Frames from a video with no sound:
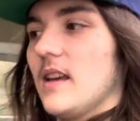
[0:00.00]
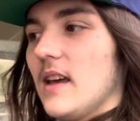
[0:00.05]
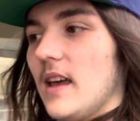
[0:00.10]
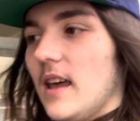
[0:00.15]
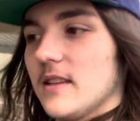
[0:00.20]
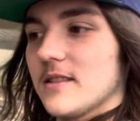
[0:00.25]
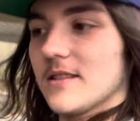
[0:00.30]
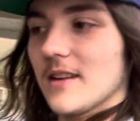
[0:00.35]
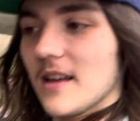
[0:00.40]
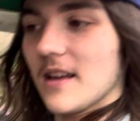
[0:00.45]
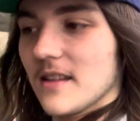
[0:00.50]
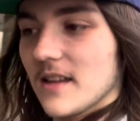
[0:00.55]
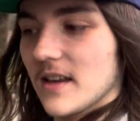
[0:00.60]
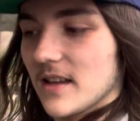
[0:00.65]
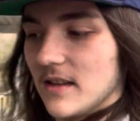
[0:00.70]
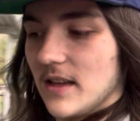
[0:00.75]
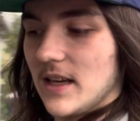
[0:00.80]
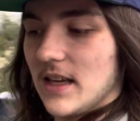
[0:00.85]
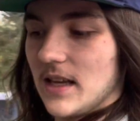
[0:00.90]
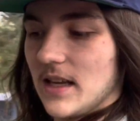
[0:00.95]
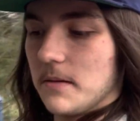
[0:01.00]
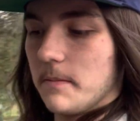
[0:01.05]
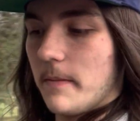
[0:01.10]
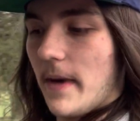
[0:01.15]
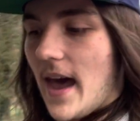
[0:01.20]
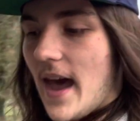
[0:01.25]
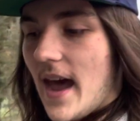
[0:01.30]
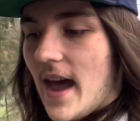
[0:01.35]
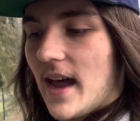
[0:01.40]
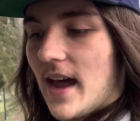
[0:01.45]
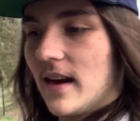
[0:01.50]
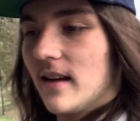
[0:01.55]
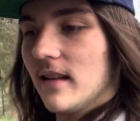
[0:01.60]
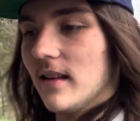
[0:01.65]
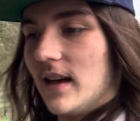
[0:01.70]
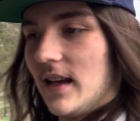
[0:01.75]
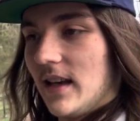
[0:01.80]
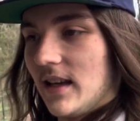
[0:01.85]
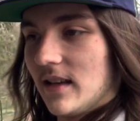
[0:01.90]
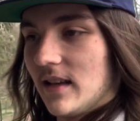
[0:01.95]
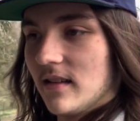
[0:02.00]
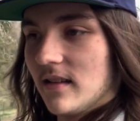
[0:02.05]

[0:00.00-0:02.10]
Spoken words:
It's not like leaking bad, like